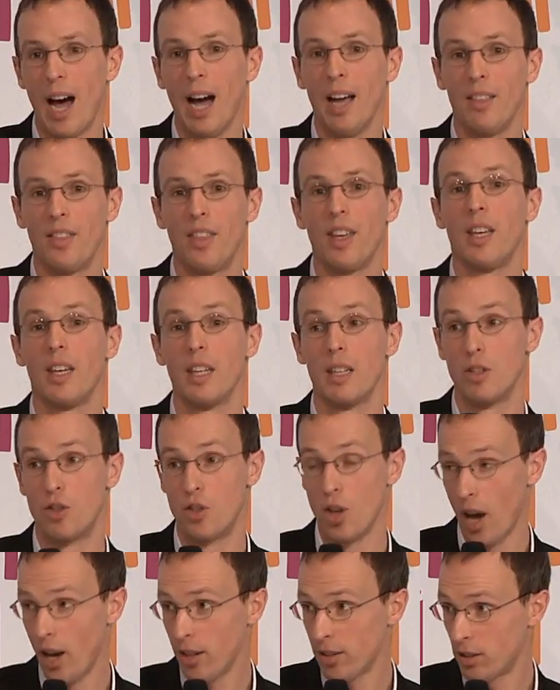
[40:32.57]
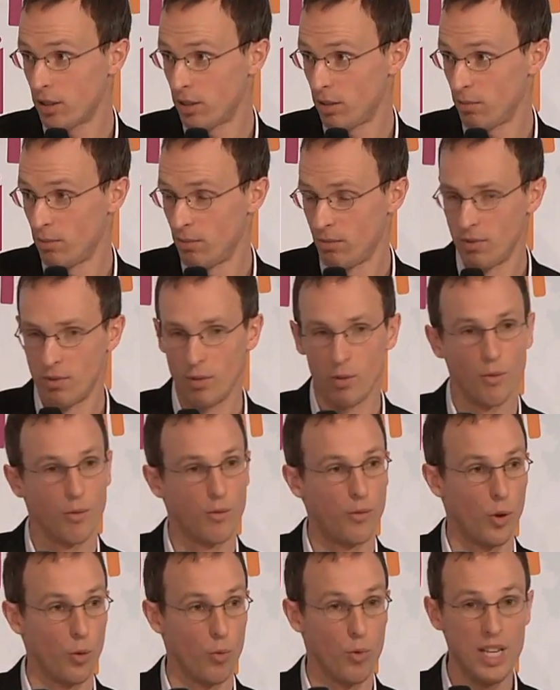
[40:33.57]
I think it does,
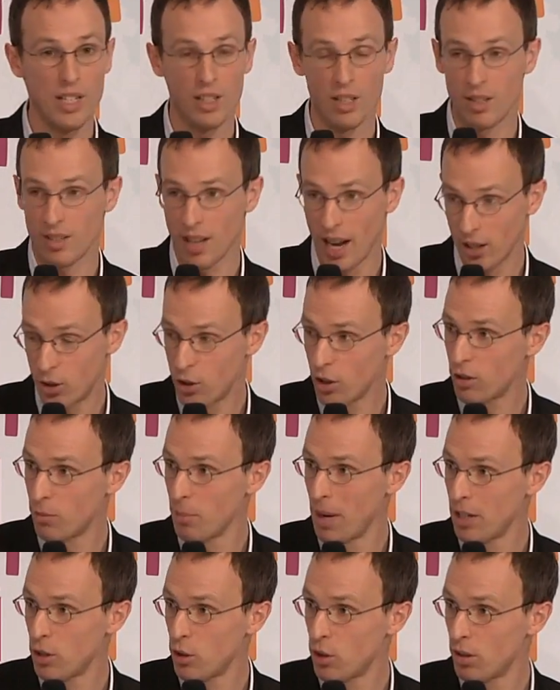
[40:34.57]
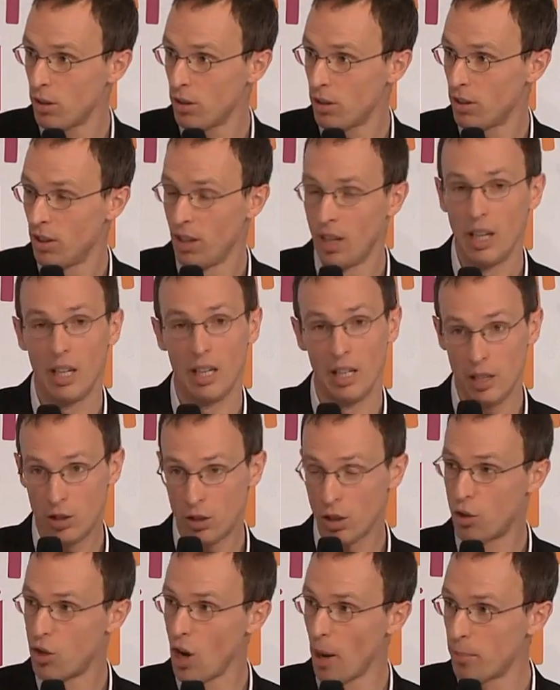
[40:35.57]
for reasons I just mentioned.
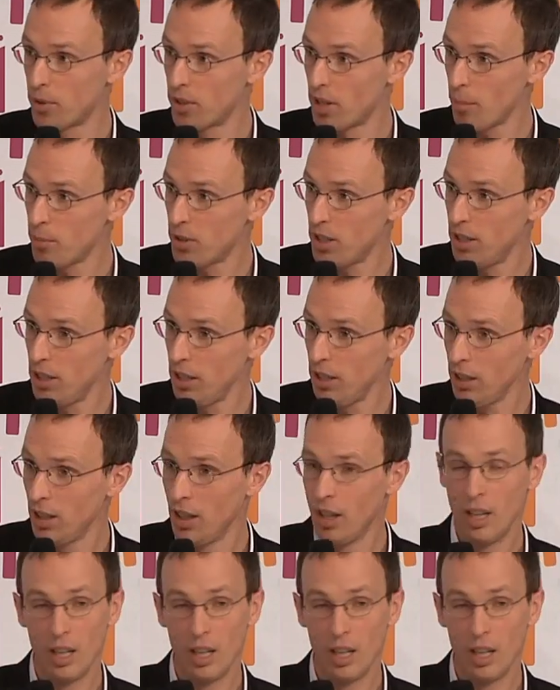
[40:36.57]
It's a job subsidy.